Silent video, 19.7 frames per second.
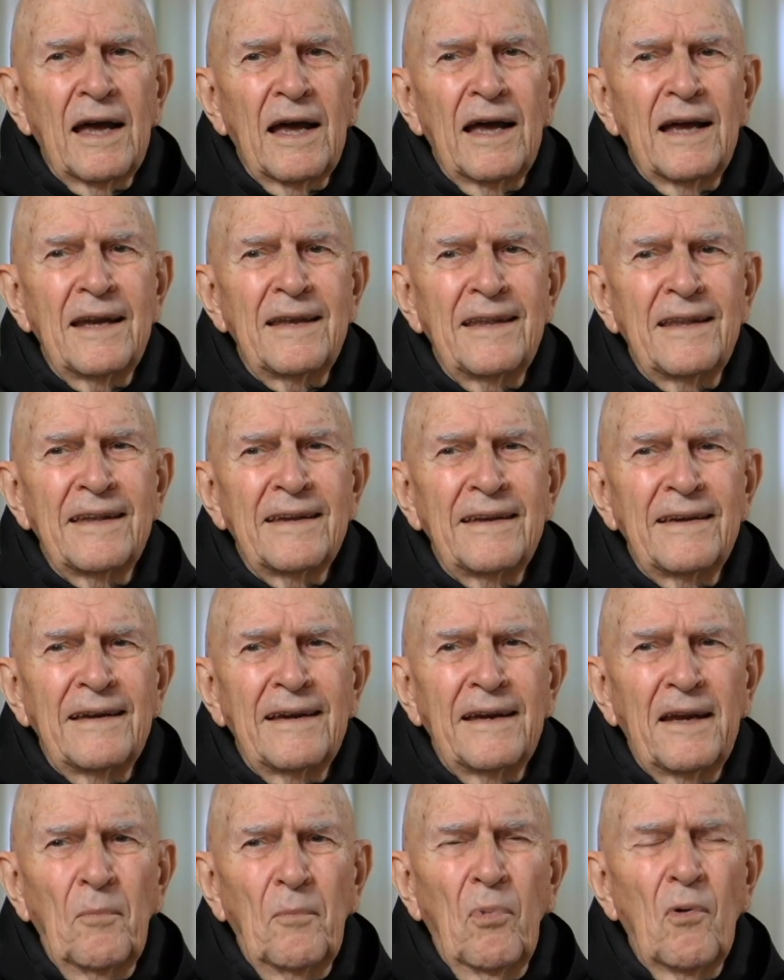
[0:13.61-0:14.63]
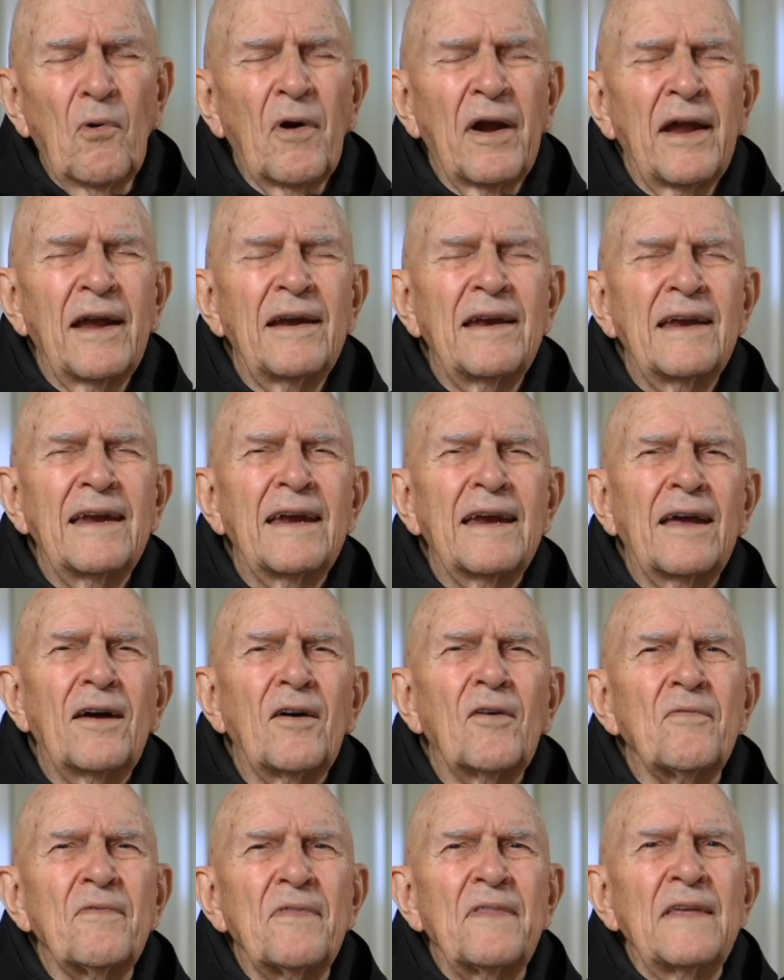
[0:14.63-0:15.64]
and the liberating
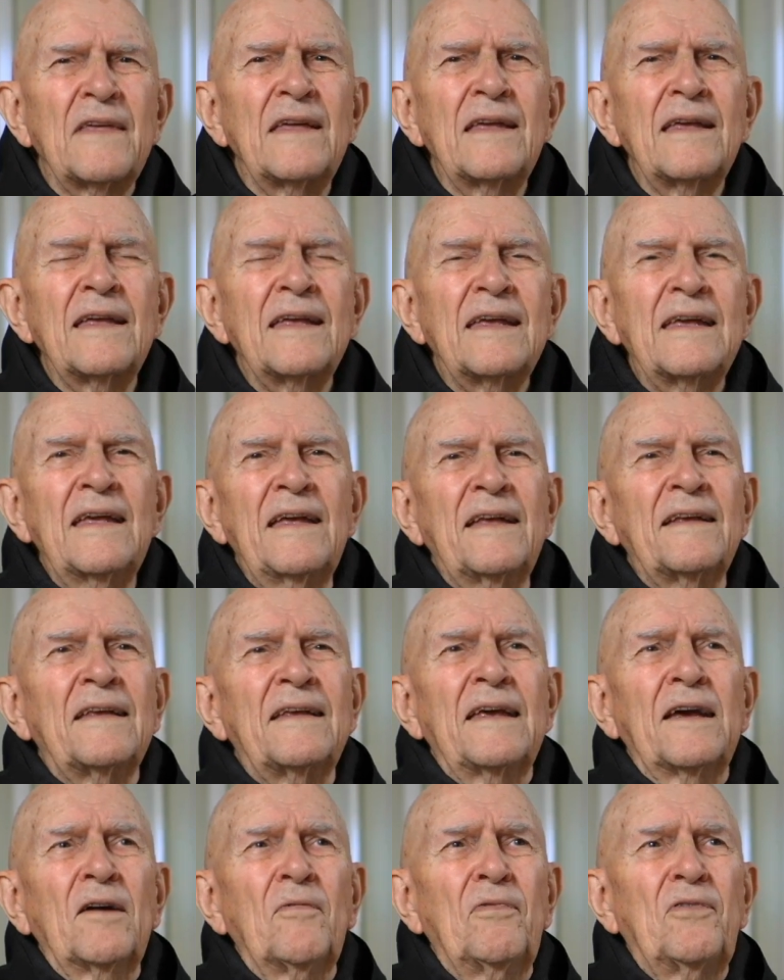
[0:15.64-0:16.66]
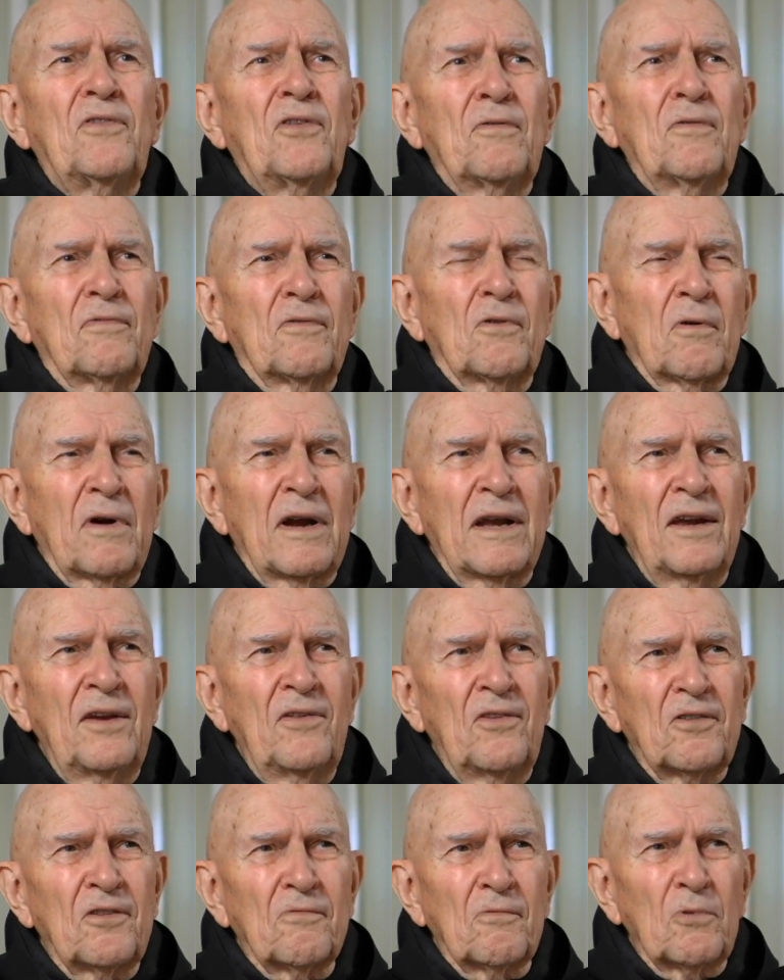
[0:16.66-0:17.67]
of the gifts of
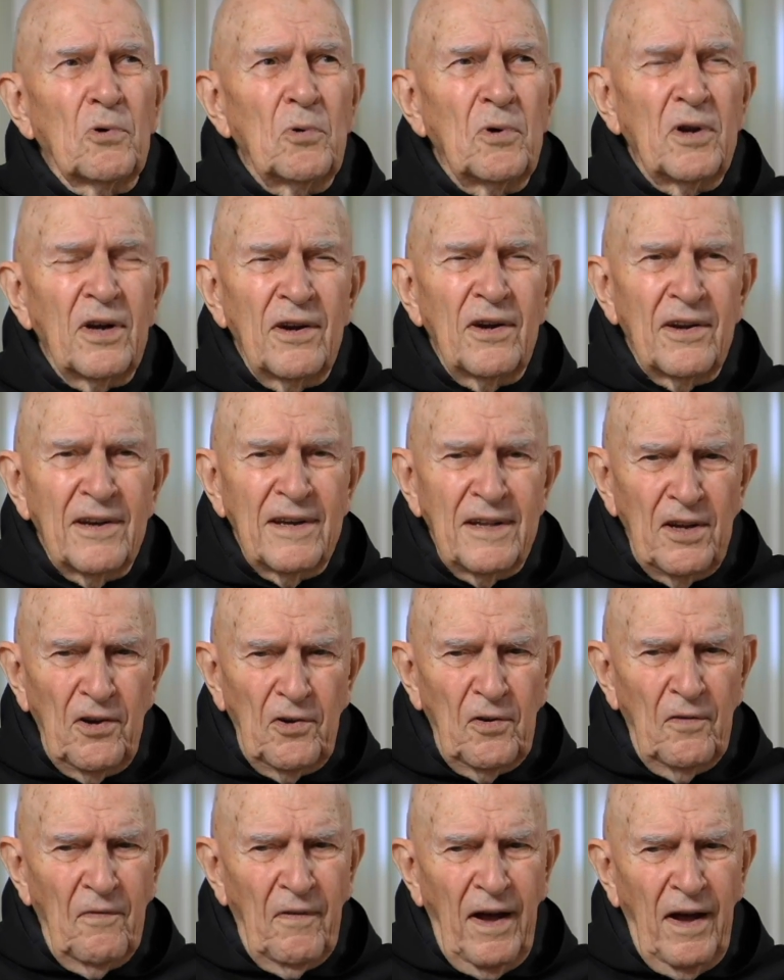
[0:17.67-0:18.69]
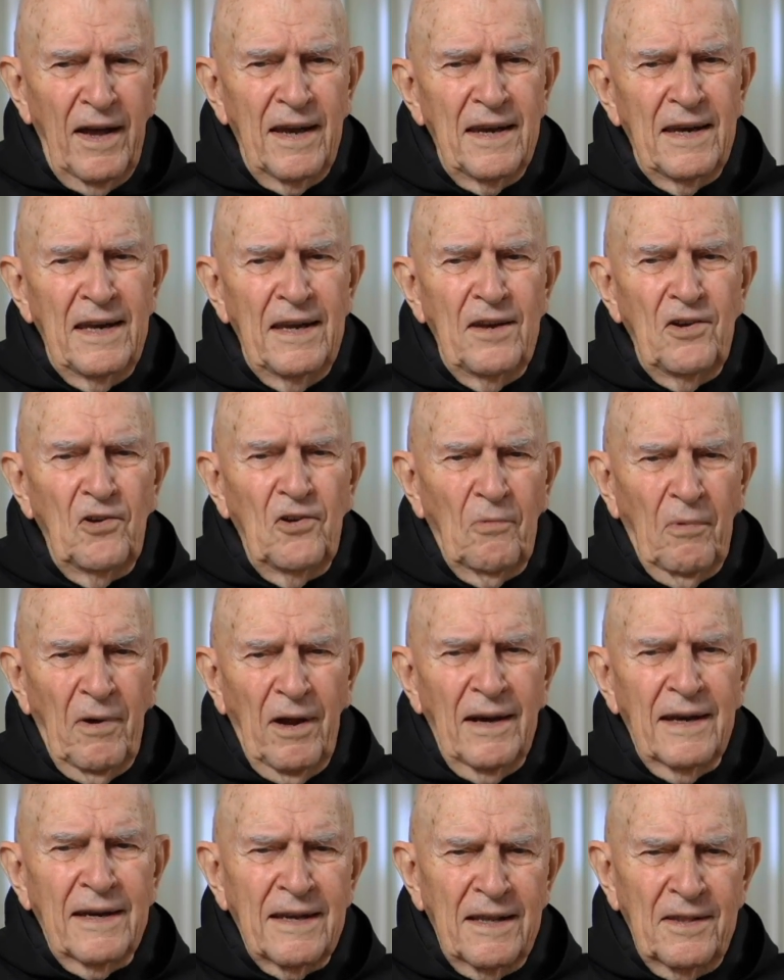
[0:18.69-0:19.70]
grace rooted in the divine
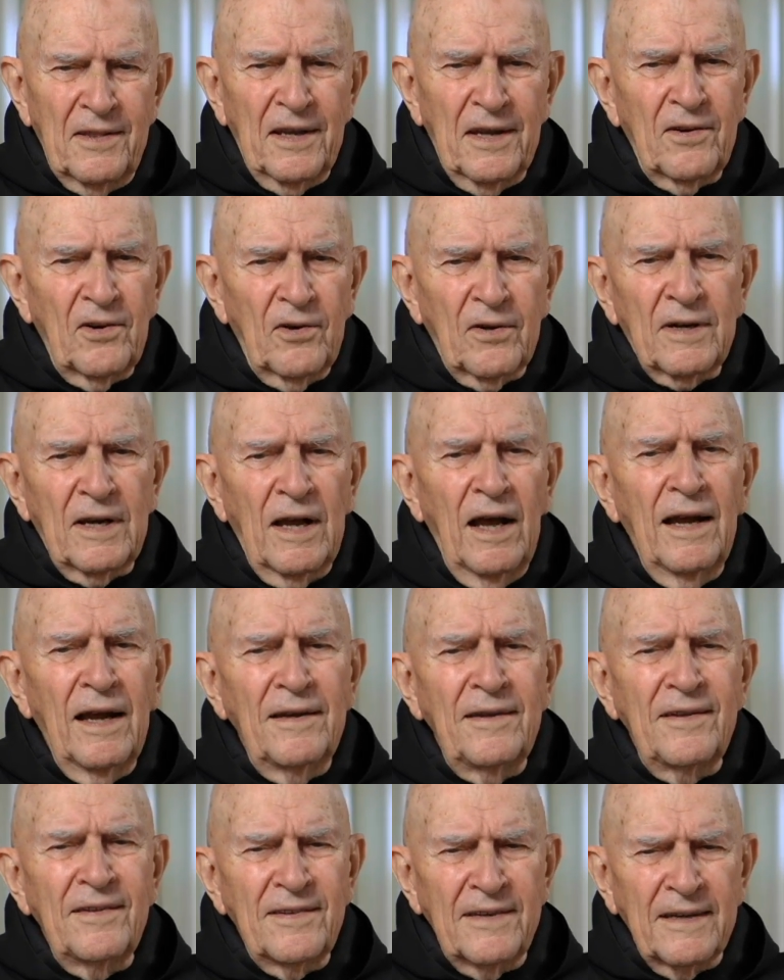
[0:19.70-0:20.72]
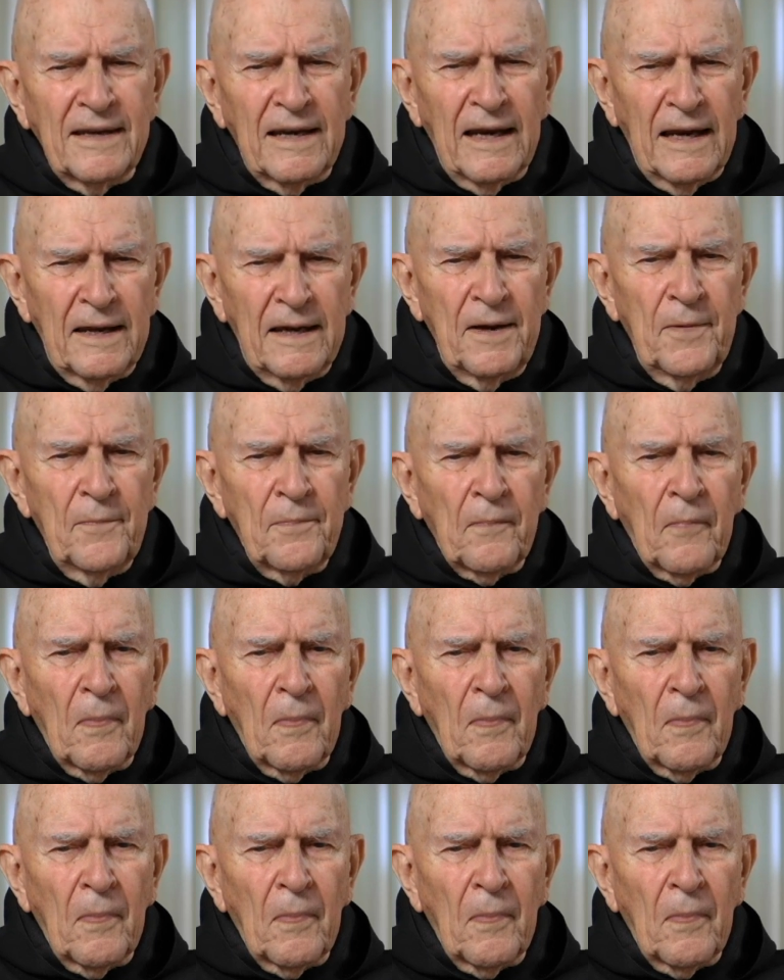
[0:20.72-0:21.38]
indwelling that are constantly